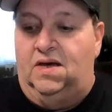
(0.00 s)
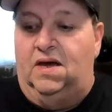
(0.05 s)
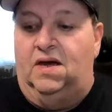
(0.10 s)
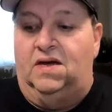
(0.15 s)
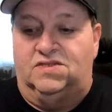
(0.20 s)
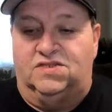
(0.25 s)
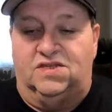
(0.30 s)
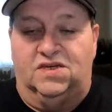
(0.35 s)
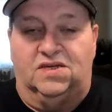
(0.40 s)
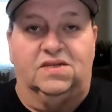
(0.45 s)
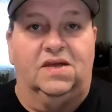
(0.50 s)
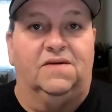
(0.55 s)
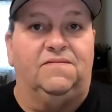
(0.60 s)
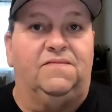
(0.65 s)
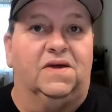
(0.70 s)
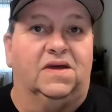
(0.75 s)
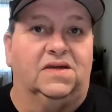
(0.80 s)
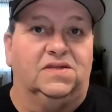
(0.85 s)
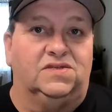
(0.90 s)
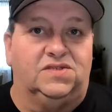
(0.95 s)

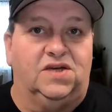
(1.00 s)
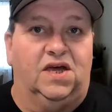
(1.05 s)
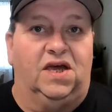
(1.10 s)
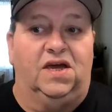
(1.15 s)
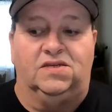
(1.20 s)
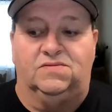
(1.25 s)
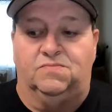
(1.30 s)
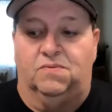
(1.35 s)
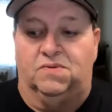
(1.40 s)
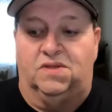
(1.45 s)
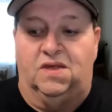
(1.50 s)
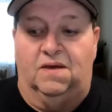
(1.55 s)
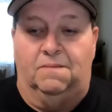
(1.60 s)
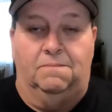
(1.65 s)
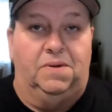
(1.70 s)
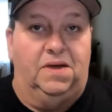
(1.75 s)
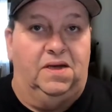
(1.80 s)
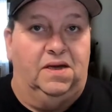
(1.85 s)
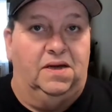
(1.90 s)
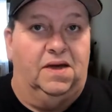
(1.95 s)
significant change with them
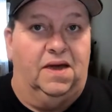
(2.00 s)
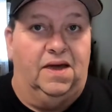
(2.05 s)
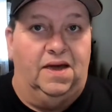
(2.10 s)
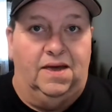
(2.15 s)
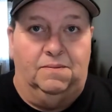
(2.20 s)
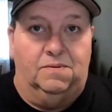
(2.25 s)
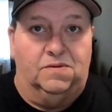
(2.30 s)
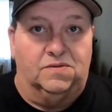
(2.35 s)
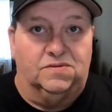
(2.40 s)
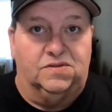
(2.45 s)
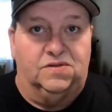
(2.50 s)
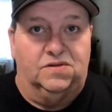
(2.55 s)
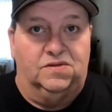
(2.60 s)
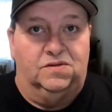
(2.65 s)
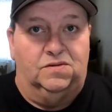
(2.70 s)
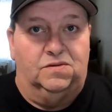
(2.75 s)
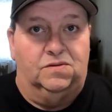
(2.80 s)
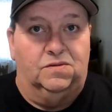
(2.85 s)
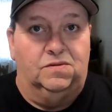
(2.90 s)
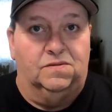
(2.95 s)
being able
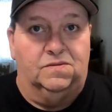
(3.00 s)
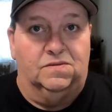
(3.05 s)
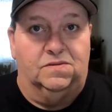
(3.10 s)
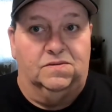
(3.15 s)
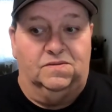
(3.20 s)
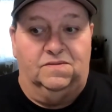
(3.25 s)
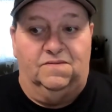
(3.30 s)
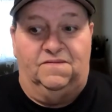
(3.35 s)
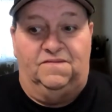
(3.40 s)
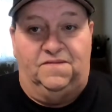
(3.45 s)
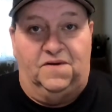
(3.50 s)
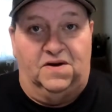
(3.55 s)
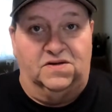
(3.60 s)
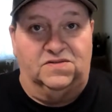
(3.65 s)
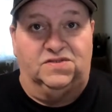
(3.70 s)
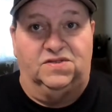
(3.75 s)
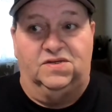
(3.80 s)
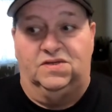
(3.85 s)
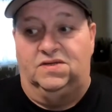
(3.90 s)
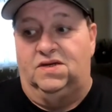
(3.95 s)
to
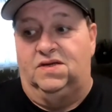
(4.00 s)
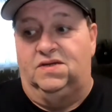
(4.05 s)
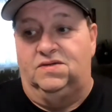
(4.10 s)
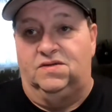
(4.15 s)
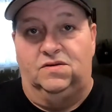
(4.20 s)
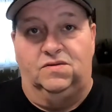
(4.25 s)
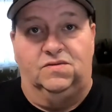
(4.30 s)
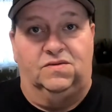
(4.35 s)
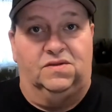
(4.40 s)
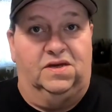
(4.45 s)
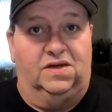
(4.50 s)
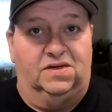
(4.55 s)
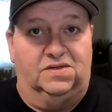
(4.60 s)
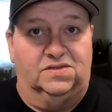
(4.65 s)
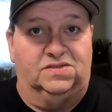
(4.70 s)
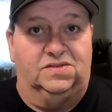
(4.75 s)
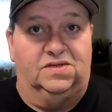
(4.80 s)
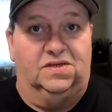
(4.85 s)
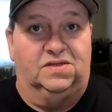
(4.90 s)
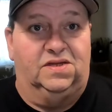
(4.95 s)
function and do
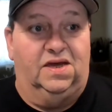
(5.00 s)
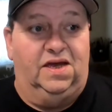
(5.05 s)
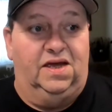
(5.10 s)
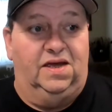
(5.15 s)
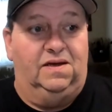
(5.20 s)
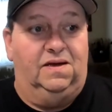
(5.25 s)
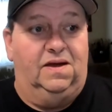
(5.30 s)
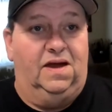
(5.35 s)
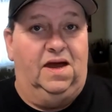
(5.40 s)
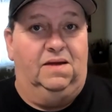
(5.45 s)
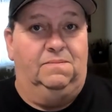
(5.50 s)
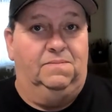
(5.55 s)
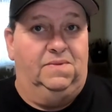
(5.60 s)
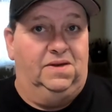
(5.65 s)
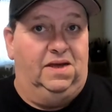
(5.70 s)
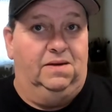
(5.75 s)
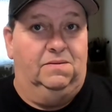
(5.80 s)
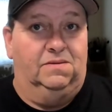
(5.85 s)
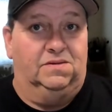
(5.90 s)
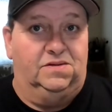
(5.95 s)
things that they hadn't
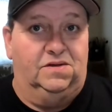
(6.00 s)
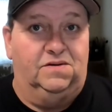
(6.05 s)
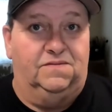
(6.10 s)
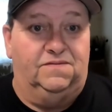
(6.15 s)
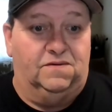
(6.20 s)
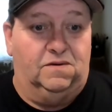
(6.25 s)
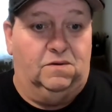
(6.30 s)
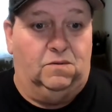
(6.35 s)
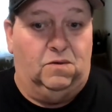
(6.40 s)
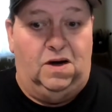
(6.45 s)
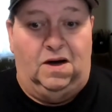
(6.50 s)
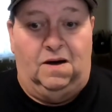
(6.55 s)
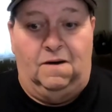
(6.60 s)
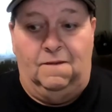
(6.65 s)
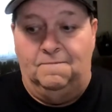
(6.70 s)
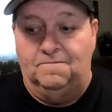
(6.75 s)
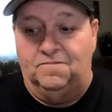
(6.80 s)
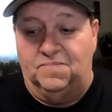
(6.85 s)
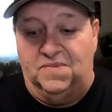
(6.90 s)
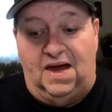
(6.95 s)
been able to do for a while.
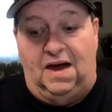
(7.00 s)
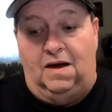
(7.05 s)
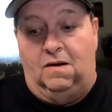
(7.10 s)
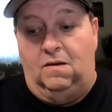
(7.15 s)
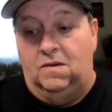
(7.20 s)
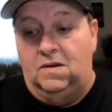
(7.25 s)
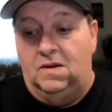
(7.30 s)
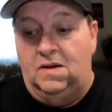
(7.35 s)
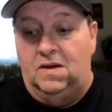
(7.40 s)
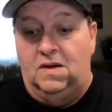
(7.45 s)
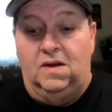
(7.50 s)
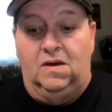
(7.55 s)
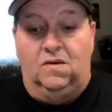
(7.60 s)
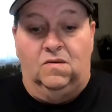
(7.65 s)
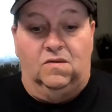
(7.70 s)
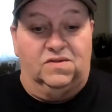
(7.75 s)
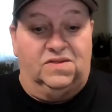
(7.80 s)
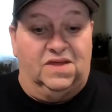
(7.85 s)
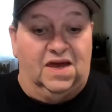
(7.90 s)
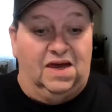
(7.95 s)
Now,
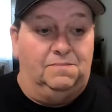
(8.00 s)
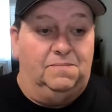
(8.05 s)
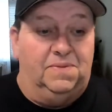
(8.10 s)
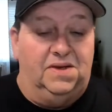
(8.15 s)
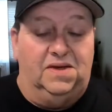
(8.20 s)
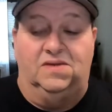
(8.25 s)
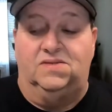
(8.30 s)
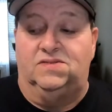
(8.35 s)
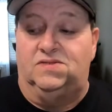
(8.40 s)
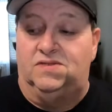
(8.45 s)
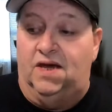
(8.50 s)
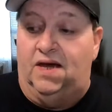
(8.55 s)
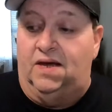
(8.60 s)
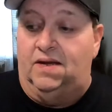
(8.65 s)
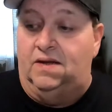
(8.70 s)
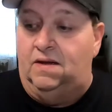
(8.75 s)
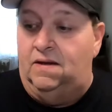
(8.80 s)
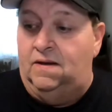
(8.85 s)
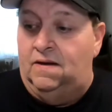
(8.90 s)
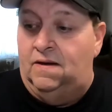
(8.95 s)
with that being
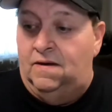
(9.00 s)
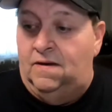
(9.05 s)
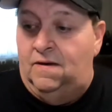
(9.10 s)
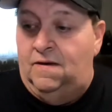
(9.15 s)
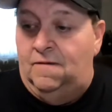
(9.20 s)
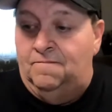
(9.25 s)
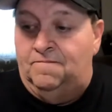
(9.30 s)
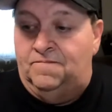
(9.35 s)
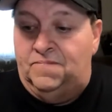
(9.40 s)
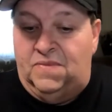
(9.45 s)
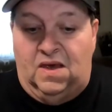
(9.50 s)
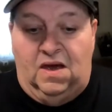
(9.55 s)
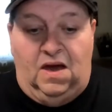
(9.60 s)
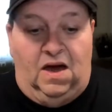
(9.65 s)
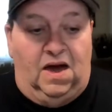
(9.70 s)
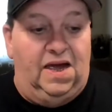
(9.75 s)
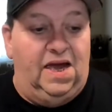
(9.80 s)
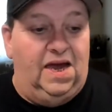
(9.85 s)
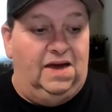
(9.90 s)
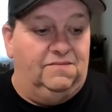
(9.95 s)
said,
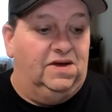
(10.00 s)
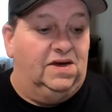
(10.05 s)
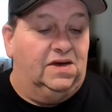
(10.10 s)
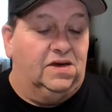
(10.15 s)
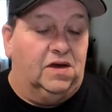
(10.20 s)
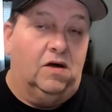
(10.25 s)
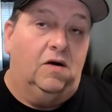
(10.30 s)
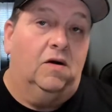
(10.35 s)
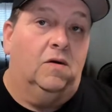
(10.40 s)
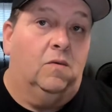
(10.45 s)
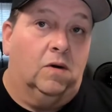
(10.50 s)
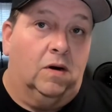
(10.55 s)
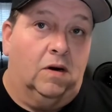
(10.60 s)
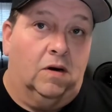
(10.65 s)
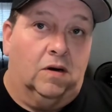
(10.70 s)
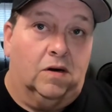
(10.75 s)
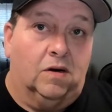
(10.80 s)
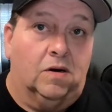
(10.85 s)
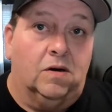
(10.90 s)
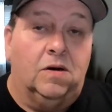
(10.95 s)
I have a
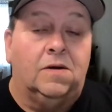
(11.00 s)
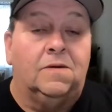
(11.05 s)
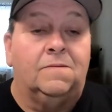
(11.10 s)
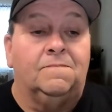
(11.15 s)
co-worker